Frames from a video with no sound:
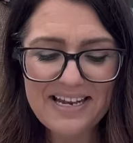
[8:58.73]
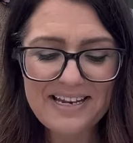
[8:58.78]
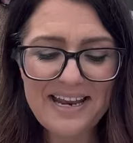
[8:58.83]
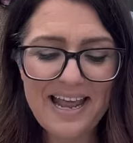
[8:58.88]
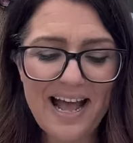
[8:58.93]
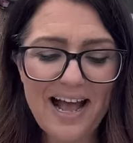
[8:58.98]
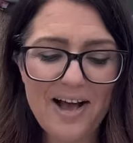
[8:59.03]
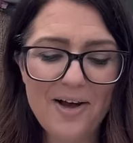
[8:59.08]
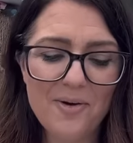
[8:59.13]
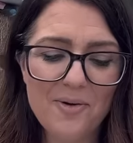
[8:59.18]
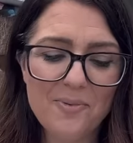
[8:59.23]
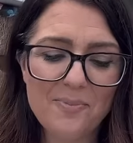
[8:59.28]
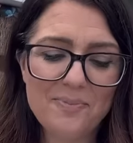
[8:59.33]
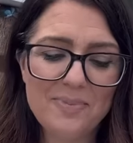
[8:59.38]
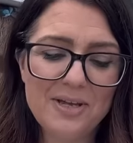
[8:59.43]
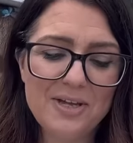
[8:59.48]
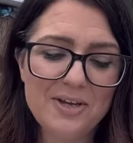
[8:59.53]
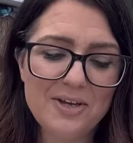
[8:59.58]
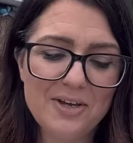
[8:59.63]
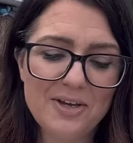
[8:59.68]
Now,
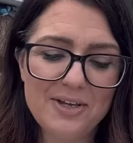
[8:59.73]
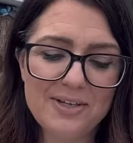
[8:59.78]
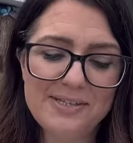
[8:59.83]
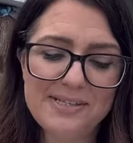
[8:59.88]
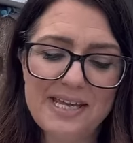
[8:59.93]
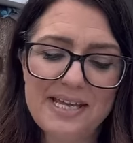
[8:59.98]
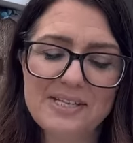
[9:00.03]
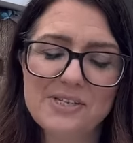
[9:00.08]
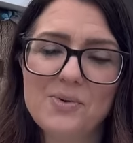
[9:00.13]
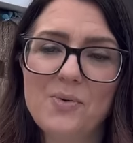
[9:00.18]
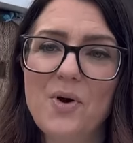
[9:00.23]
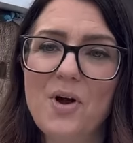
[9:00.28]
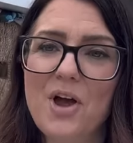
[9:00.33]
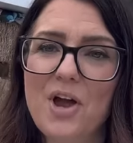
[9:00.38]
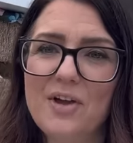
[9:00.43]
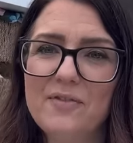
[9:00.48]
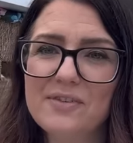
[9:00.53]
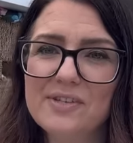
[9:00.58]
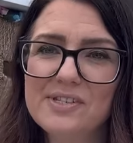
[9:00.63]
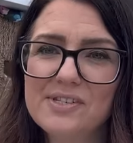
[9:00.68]
because it's
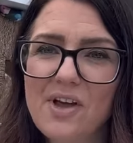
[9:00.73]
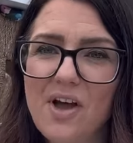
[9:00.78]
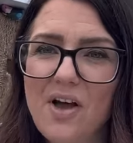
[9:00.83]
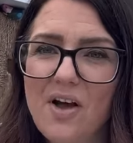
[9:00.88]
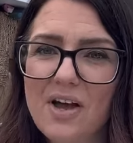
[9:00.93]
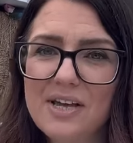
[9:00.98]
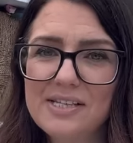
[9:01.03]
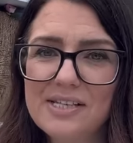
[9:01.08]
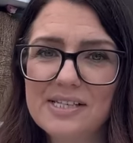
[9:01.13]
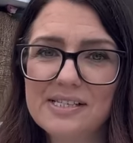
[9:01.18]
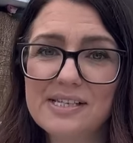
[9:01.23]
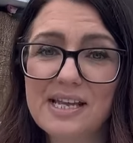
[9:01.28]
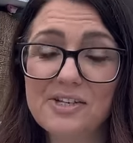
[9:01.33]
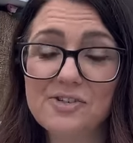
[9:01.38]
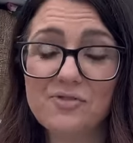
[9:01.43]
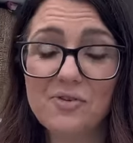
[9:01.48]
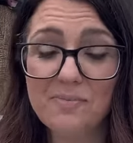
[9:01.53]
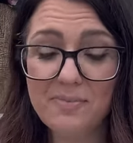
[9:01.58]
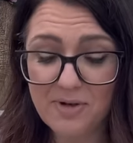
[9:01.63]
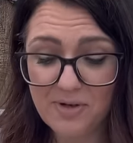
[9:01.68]
quite oversized,
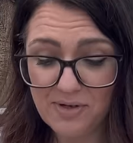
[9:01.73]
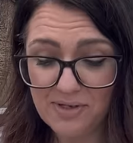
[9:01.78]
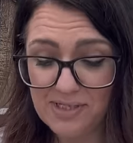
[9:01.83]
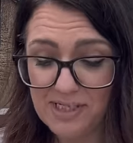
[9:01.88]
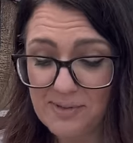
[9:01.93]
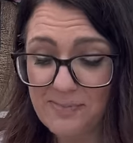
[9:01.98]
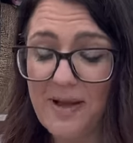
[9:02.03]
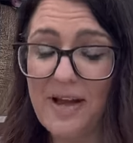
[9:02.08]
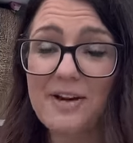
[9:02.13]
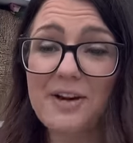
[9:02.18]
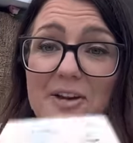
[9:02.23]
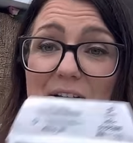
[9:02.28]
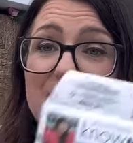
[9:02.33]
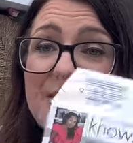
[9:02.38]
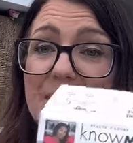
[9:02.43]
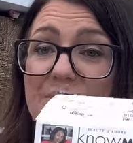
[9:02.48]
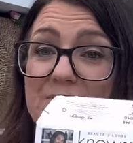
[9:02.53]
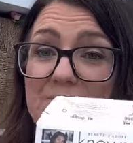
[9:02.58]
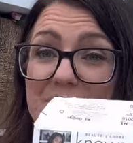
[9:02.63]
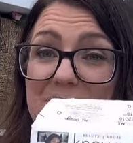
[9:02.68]
etc., and because this pattern only
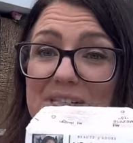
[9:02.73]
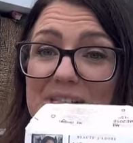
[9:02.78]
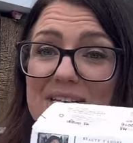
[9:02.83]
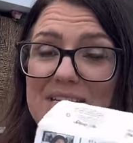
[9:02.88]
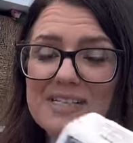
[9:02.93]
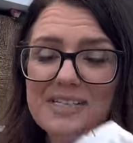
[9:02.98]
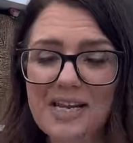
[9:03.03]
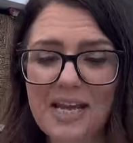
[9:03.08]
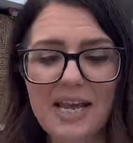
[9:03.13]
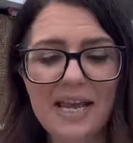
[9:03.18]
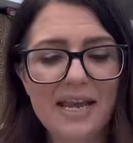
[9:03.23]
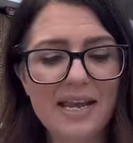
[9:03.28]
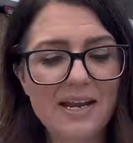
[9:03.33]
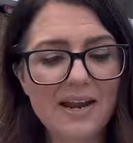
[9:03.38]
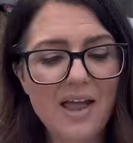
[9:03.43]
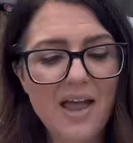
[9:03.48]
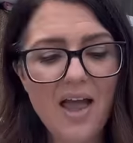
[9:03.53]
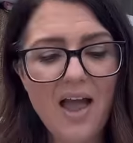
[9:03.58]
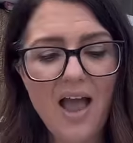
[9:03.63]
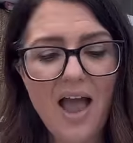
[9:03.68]
goes to a 16,
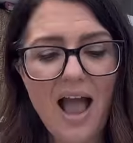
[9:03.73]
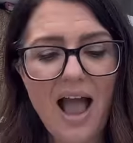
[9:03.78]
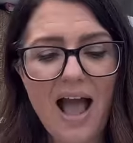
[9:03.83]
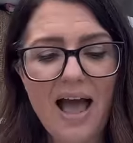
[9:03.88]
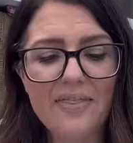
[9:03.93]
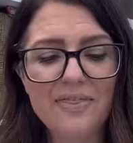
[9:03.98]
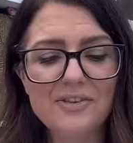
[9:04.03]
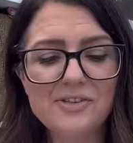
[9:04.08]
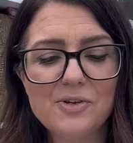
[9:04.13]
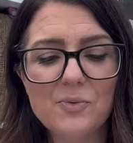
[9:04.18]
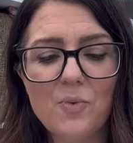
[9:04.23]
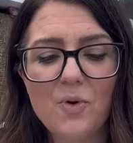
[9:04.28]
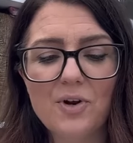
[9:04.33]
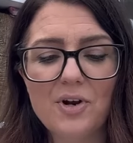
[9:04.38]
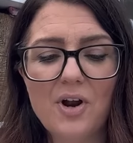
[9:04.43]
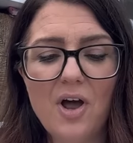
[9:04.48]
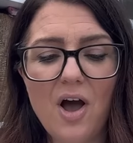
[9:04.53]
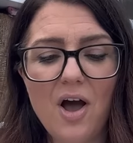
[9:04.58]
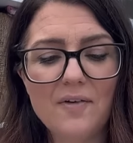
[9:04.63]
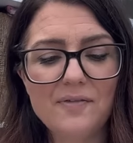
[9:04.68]
and
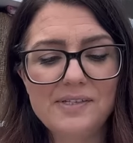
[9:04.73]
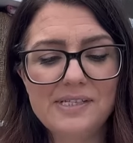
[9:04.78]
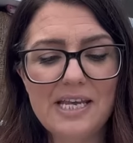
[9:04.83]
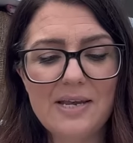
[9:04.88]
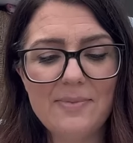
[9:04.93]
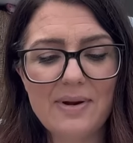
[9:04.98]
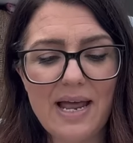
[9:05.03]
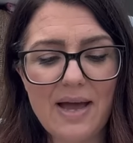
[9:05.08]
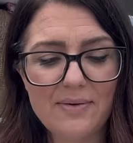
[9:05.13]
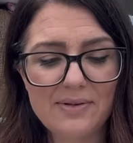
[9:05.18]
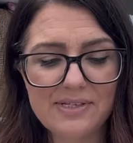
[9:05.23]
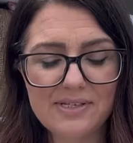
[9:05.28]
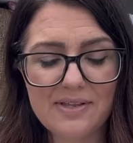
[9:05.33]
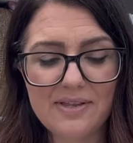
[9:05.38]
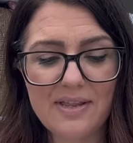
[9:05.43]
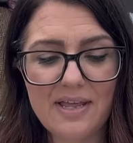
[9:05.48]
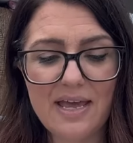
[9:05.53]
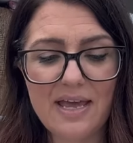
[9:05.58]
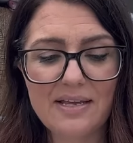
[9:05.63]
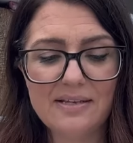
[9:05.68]
1.5 seam allowance
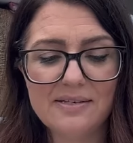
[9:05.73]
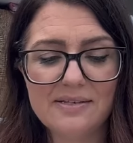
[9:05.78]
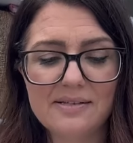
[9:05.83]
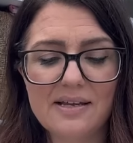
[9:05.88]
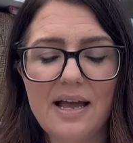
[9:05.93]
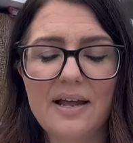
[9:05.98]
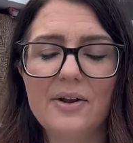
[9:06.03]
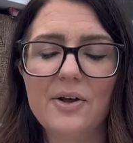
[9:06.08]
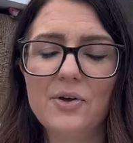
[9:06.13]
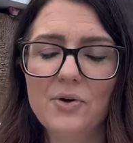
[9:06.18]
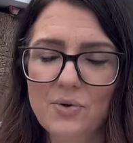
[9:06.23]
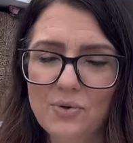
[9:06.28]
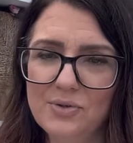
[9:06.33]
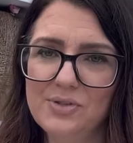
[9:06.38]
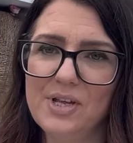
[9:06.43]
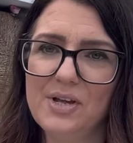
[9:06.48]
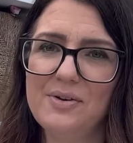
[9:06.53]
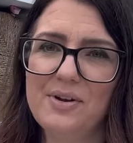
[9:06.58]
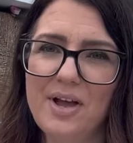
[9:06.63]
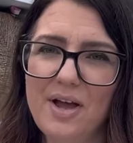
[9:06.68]
in this, and I
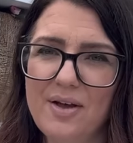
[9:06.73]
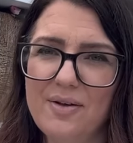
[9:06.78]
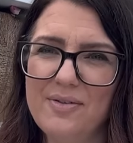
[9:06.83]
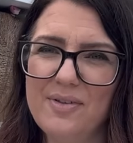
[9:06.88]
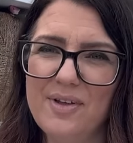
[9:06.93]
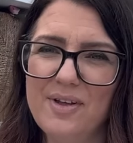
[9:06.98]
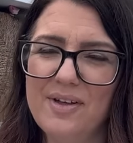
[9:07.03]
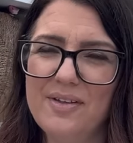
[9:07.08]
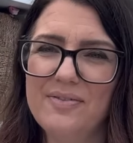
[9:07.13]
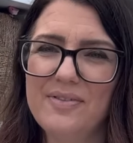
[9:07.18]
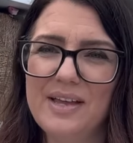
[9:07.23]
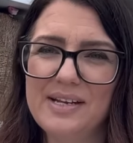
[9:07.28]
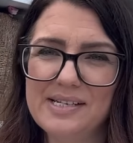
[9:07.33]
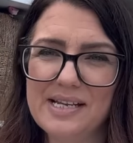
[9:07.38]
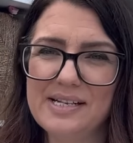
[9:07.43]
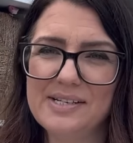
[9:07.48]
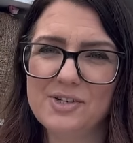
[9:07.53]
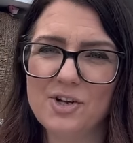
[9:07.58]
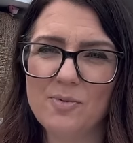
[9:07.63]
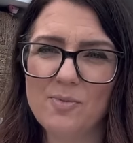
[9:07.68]
also know that they
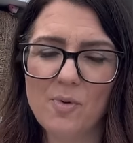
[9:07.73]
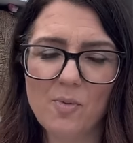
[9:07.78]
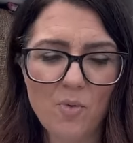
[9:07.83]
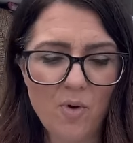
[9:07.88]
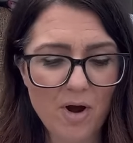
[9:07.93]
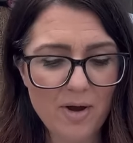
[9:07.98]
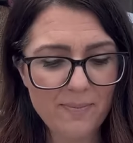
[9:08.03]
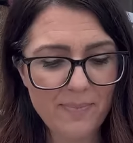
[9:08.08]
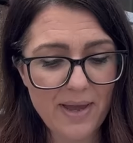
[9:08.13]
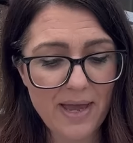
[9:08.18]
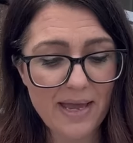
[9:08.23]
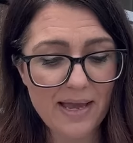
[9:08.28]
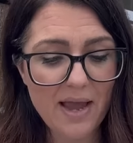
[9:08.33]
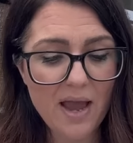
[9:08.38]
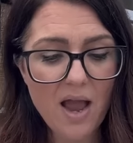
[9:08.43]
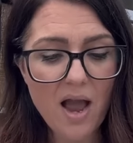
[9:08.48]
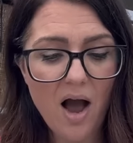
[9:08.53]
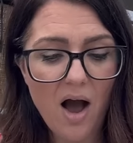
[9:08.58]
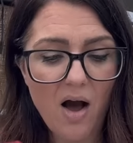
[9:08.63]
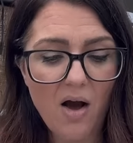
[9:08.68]
tend to come up quite big,
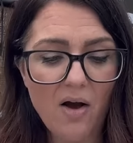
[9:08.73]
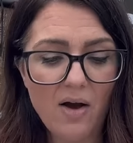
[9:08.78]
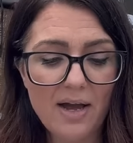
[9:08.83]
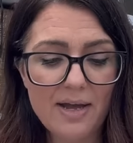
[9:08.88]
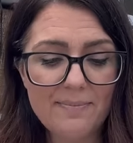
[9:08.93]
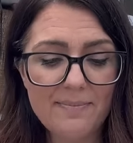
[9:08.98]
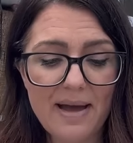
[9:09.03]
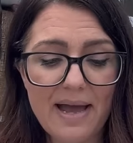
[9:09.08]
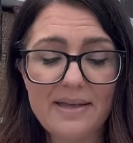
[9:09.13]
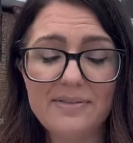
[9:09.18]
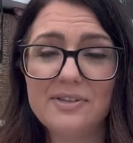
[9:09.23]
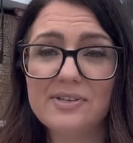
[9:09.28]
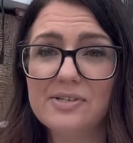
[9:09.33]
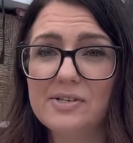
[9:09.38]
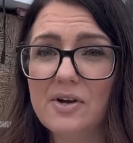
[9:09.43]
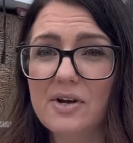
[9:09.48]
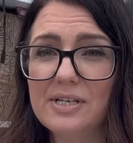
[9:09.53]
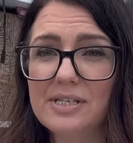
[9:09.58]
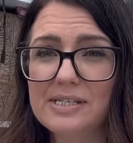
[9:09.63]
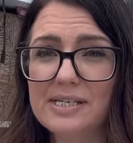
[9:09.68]
I made the
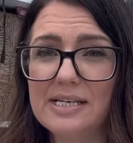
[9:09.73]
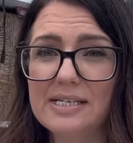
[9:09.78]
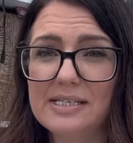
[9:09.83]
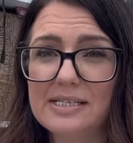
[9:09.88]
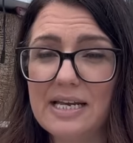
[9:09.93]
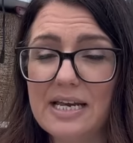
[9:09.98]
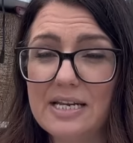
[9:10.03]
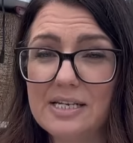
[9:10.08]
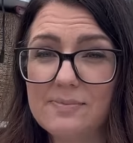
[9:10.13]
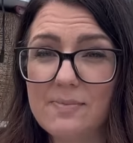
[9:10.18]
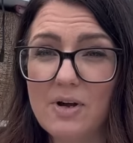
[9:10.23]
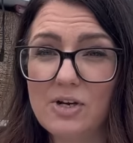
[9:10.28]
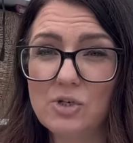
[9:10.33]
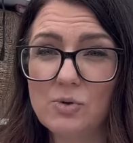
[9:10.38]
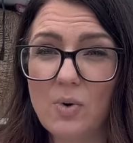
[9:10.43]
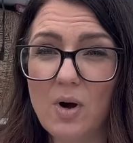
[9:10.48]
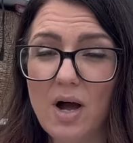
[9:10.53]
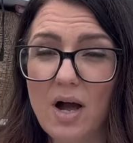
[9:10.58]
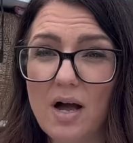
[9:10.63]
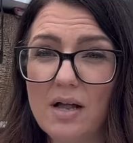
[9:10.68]
size 16 as my
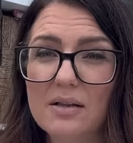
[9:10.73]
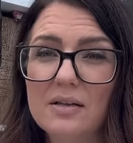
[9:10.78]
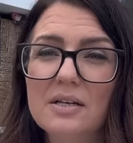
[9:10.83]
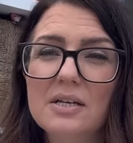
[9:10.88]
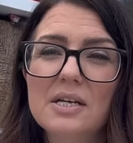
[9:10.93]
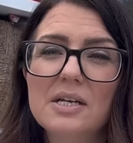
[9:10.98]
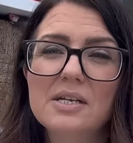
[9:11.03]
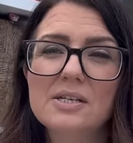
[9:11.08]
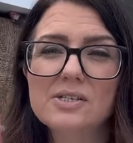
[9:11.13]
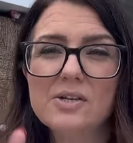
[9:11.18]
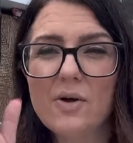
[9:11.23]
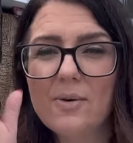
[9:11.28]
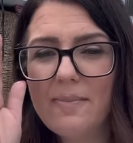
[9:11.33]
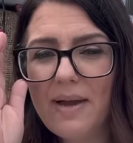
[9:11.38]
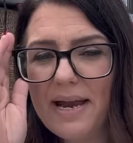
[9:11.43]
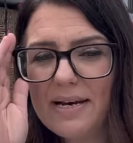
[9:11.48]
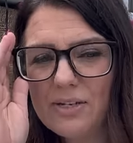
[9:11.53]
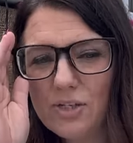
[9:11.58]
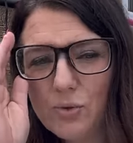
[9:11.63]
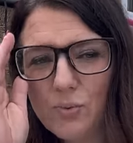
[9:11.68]
twirl. So I
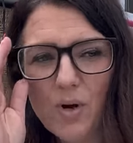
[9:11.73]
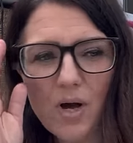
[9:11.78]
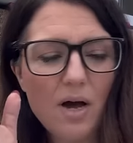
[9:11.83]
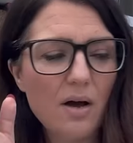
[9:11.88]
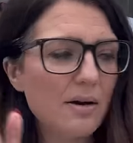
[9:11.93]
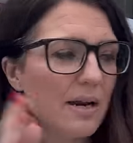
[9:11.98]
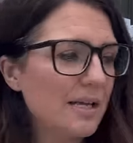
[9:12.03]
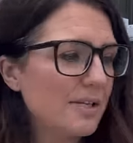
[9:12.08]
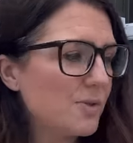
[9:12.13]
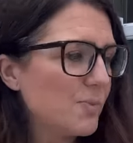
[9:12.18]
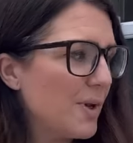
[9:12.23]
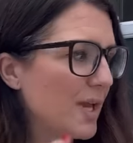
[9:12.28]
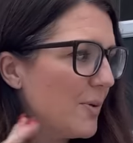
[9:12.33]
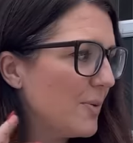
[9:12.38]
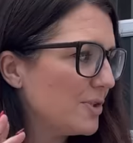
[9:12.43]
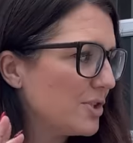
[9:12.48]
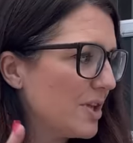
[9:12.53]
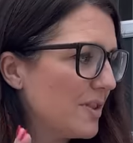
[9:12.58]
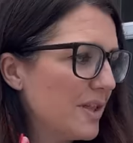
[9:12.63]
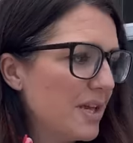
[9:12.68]
made a twirl last week,
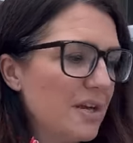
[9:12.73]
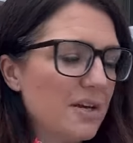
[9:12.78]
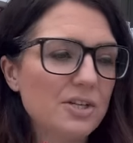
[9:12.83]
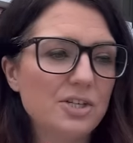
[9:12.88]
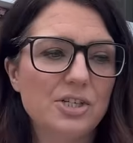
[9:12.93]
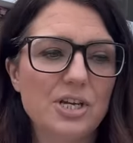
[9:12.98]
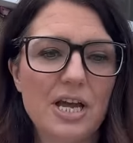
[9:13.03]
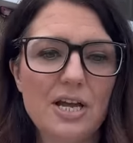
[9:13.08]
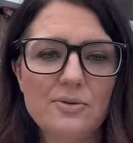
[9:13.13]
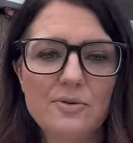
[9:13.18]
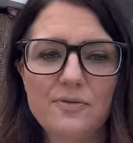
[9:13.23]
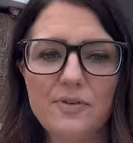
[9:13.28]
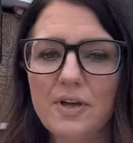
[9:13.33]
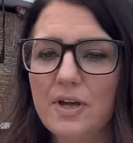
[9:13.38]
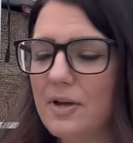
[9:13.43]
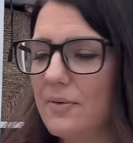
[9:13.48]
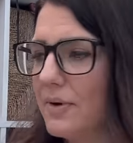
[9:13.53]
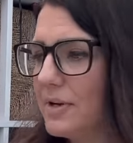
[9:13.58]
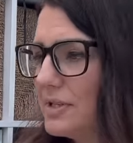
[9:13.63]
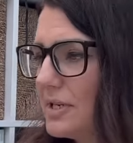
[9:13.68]
which I think I shared with
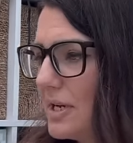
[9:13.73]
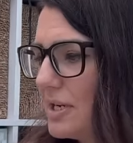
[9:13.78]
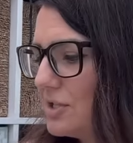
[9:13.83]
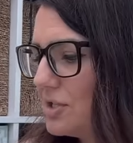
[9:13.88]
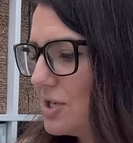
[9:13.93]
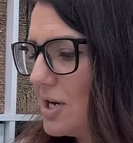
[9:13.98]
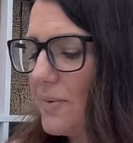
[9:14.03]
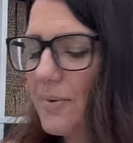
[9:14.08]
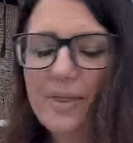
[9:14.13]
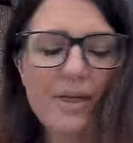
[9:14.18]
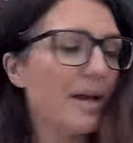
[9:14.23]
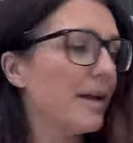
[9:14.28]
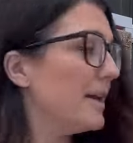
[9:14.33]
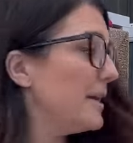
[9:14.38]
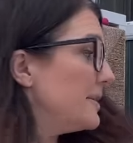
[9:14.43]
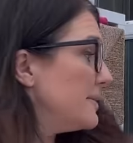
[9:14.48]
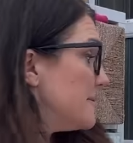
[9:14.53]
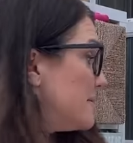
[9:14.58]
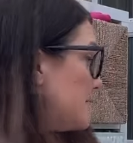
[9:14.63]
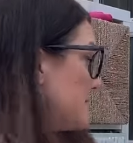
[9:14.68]
you. I don't actually know where that
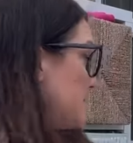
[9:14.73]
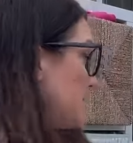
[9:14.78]
is.